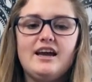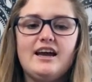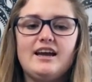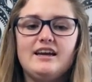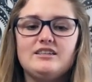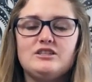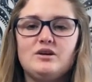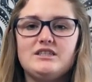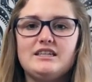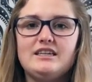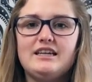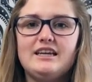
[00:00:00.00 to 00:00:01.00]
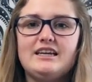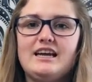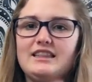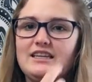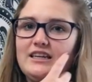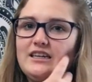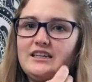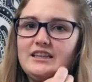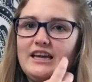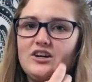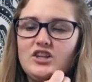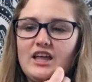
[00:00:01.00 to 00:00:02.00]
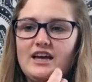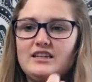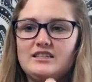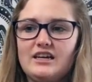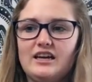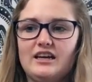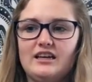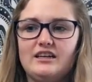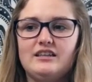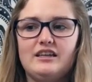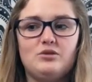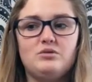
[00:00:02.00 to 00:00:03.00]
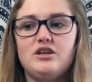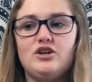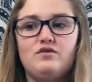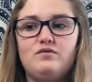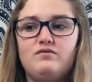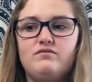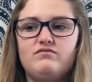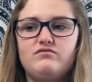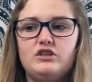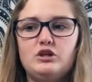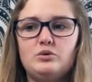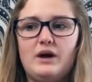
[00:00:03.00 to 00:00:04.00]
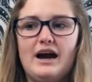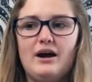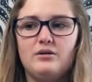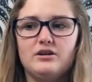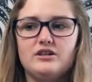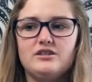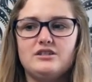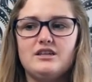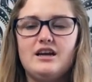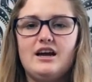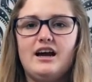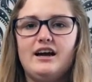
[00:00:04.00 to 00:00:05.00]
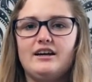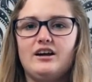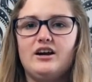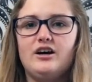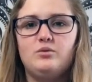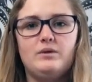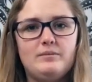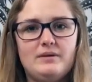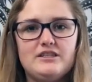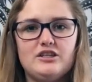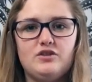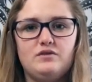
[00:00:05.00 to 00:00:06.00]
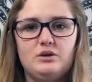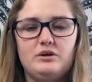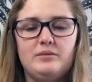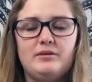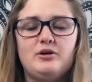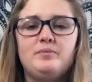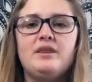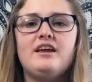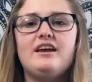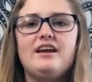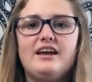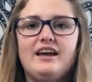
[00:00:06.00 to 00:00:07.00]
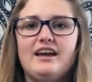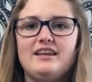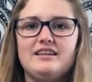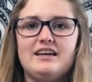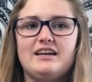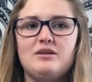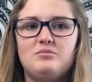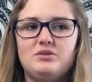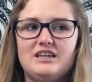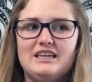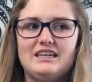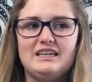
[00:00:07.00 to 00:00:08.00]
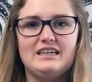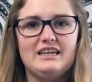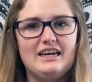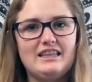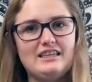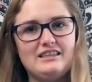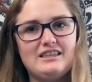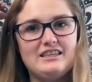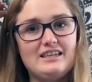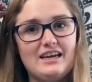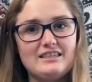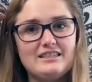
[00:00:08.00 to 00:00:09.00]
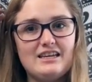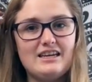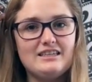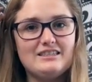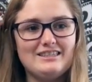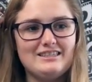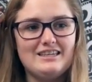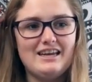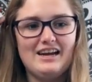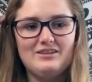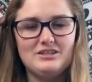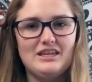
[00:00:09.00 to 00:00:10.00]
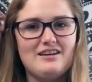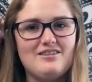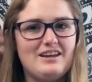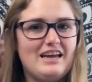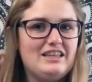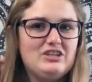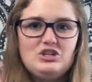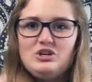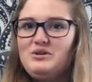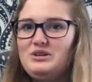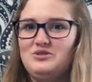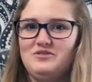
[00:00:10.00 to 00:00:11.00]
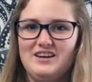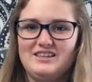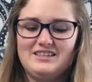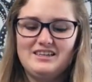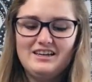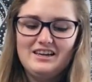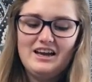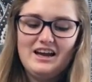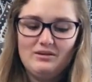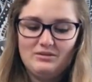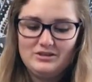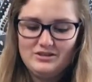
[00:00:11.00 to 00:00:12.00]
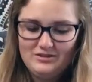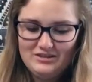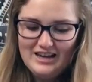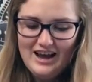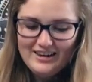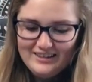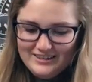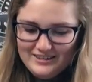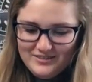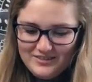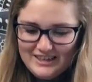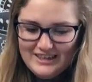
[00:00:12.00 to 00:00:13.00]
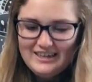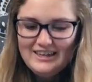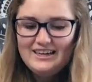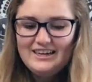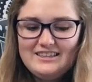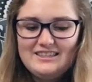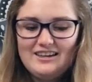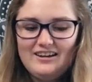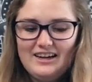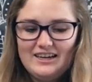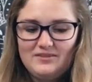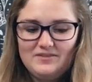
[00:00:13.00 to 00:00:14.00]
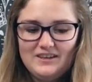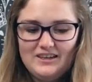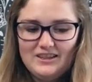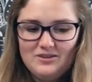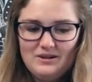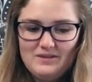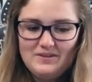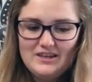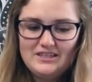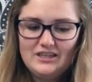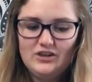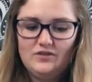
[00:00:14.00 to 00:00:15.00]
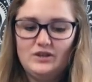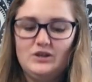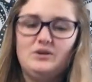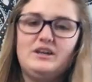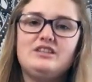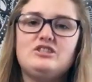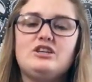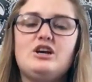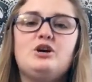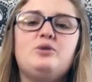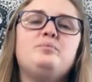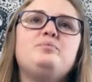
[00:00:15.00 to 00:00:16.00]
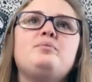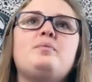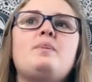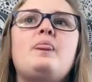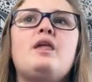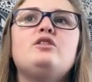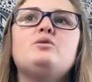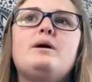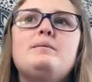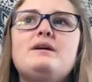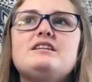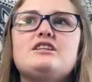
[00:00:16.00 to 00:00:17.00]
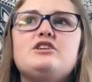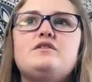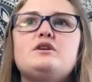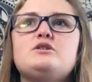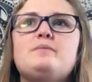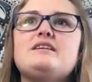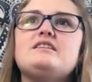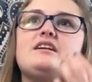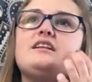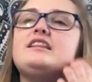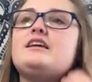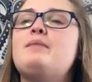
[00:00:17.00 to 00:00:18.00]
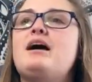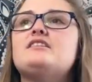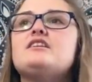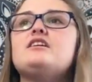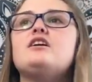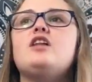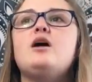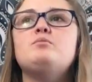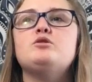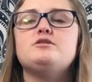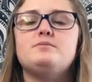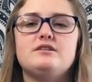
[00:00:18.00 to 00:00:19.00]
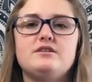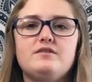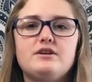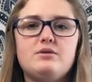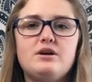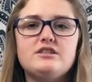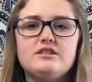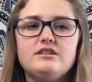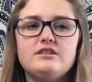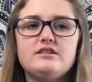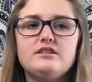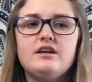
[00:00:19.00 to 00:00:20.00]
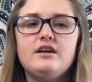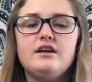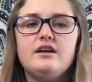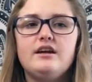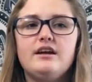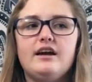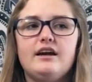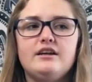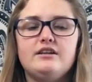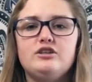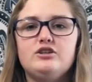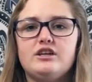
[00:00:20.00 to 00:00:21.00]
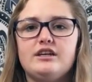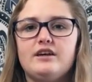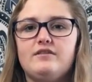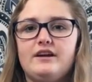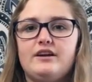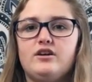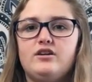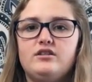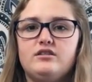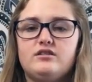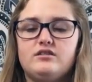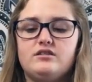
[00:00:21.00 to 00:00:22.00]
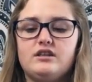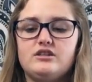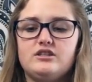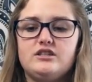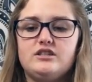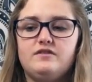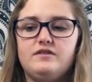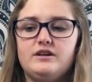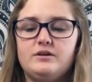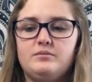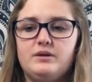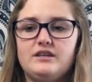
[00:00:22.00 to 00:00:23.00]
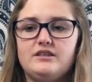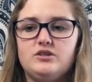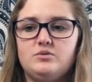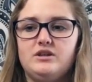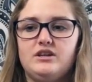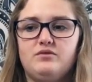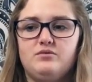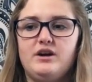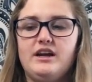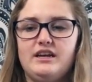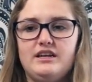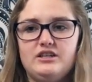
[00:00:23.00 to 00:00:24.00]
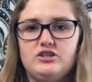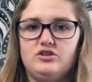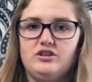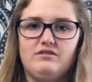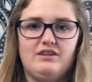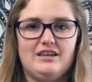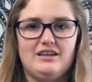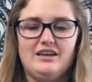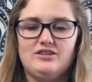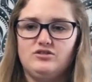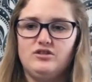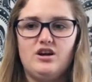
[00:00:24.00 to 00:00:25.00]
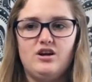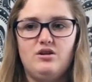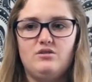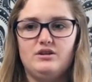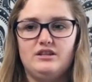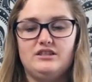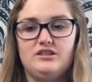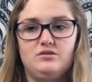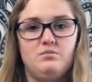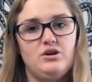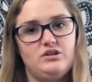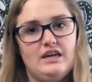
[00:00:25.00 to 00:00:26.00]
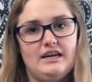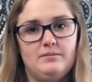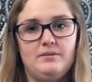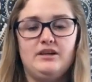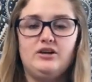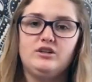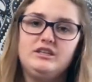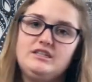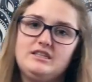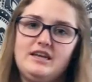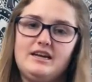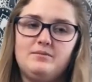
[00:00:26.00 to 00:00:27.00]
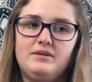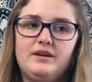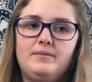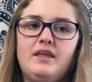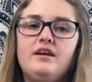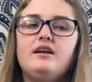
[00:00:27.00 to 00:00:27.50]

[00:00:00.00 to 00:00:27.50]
And so I sent it in, and then later that day, within a few hours, I got a web-based interview email. and then I completed it, I think, the next day, because I was like, okay, this is going too fast. I want to slow it down a little bit. So I completed the web-based interview, and so the web-based interview is basically them asking a lot more specific questions, and you can give, like, there's different places where you give ratings, you give like a yes or no, or this is most like me or least like me.